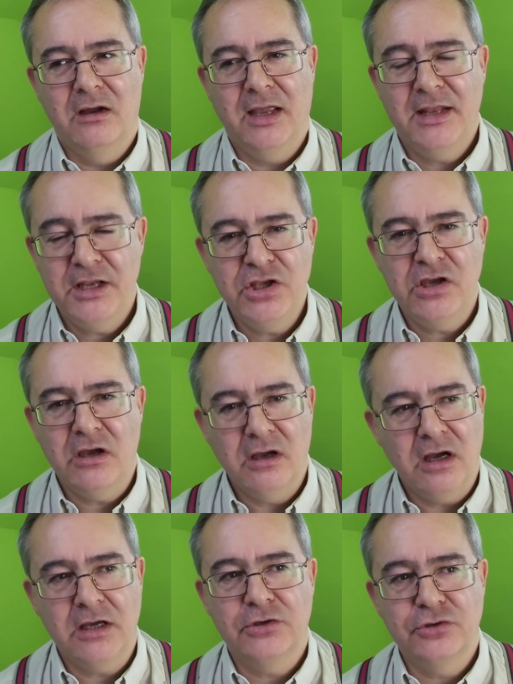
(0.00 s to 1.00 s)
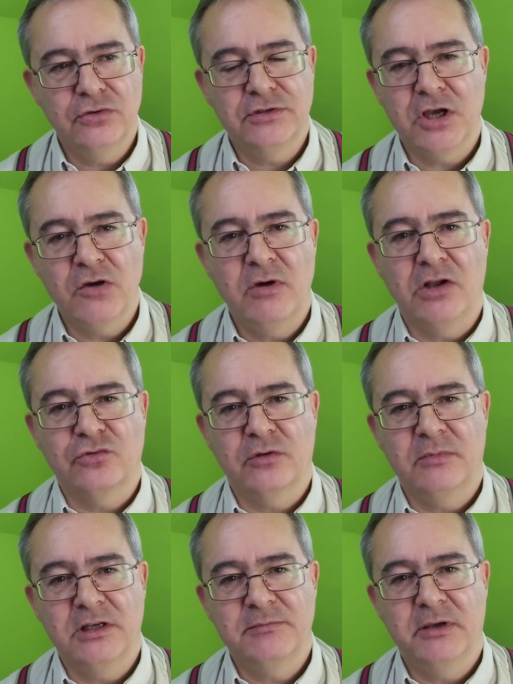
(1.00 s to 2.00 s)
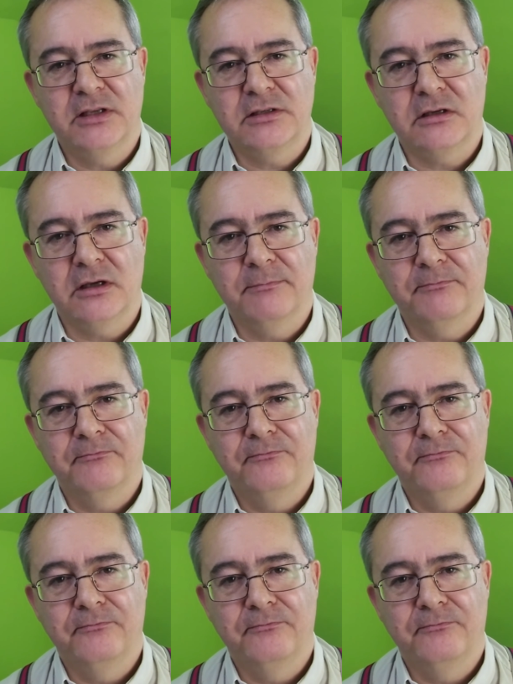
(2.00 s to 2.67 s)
In a year I could do so much with my spare time.